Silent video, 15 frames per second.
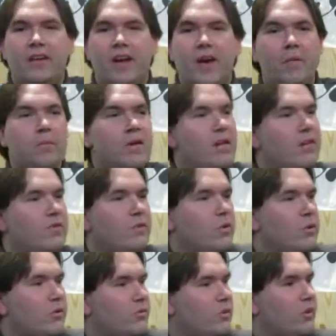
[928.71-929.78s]
How many of
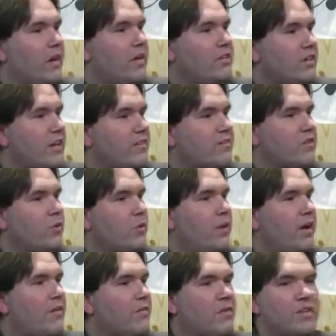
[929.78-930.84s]
you, if you got a chance to go to
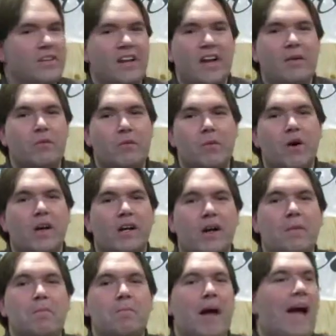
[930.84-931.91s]
heaven today, would want to
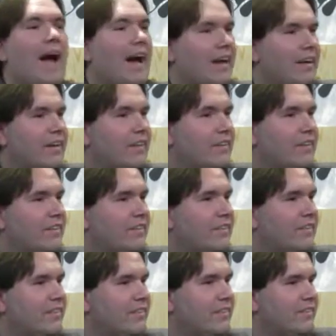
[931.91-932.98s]
come back?
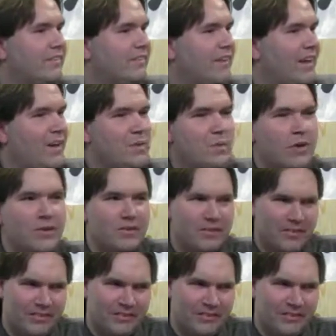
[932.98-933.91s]
Anyone?